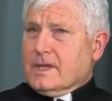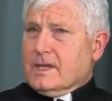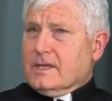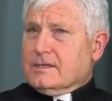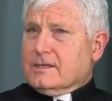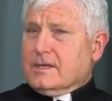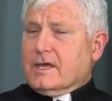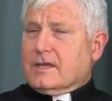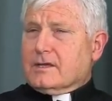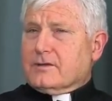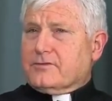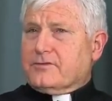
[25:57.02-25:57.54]

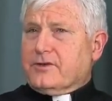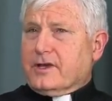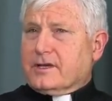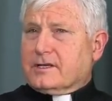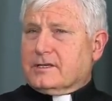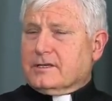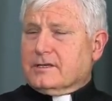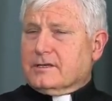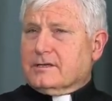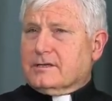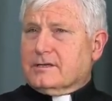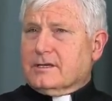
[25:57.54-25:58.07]
That
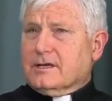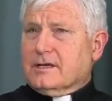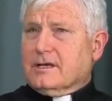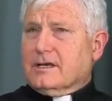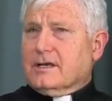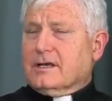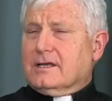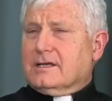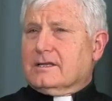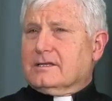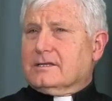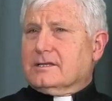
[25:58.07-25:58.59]
affected
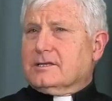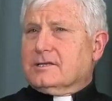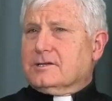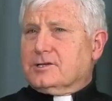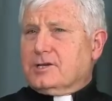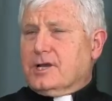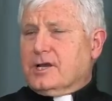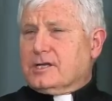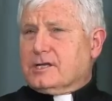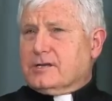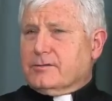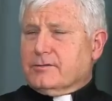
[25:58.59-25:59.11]
the
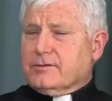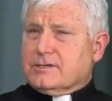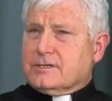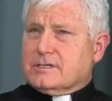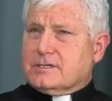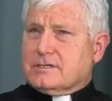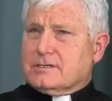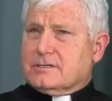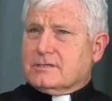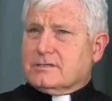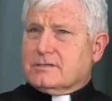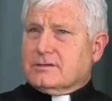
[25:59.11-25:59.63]

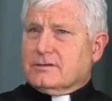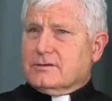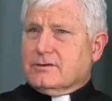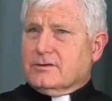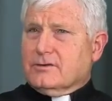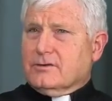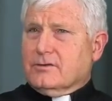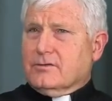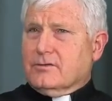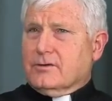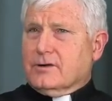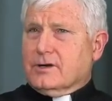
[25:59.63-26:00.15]
Jesuits
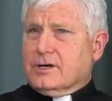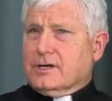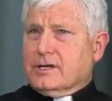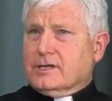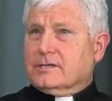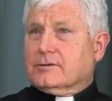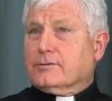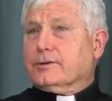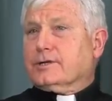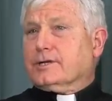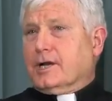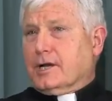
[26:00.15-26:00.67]
who were in
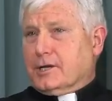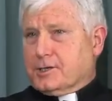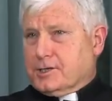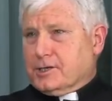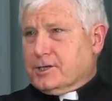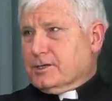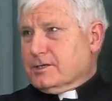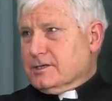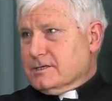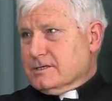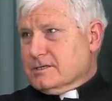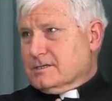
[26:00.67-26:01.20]
the
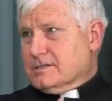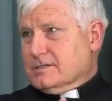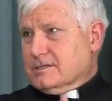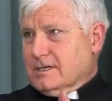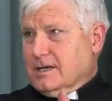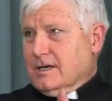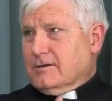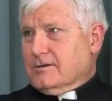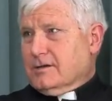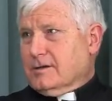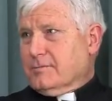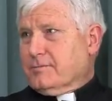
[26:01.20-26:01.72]
reductions
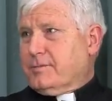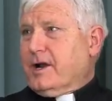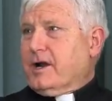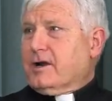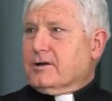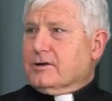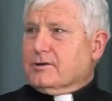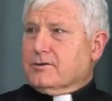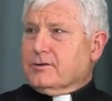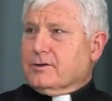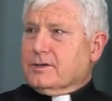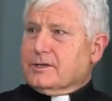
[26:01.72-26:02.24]
down in
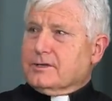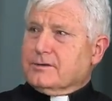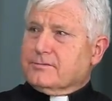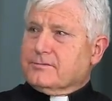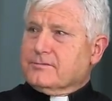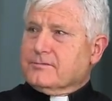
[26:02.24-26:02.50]
Paraguay,